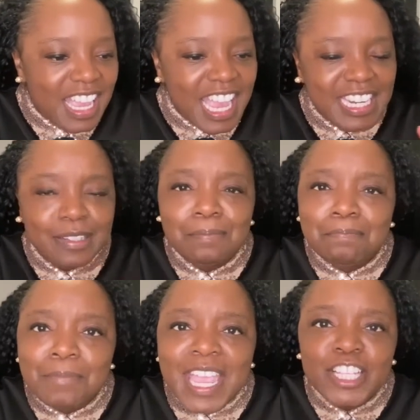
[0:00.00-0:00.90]
and
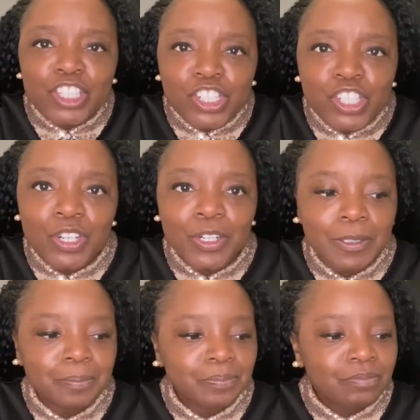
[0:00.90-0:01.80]
make
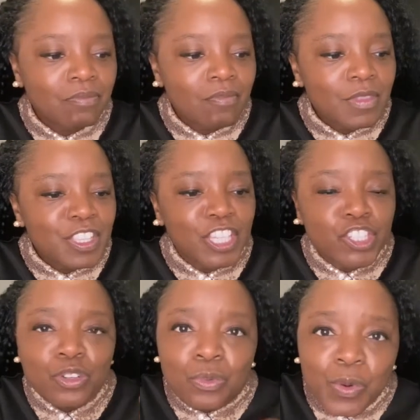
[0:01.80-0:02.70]
sure
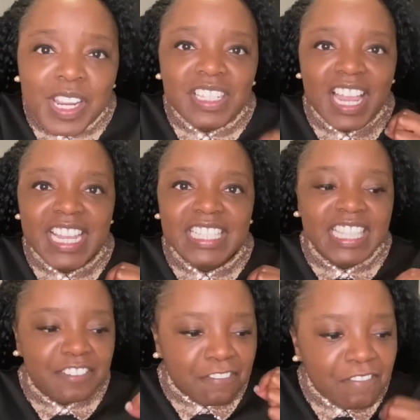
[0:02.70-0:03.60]
that you realize
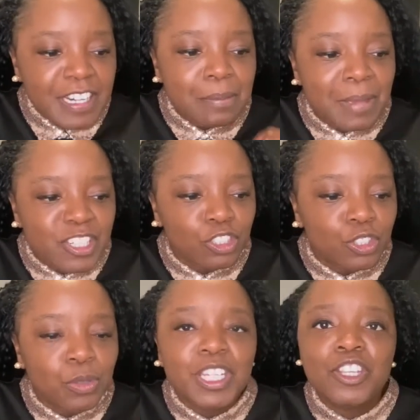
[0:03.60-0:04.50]
that fundamental
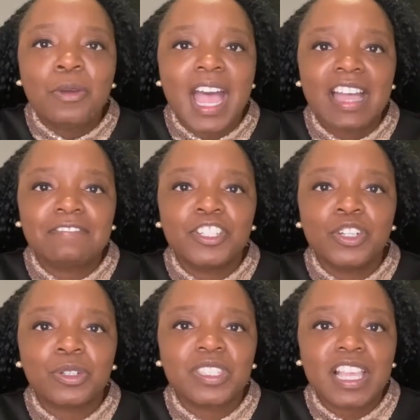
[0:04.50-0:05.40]
duty you have to
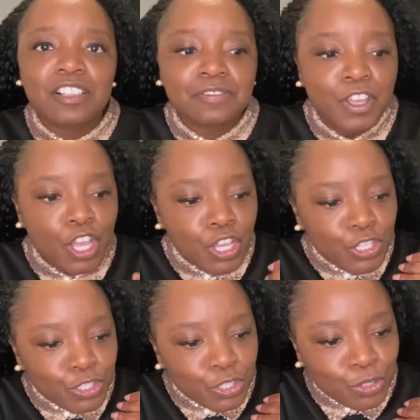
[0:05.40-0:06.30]
yourself
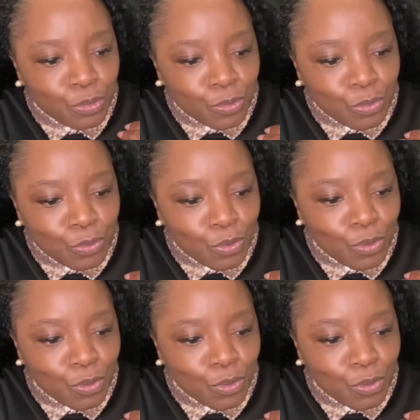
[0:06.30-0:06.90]
to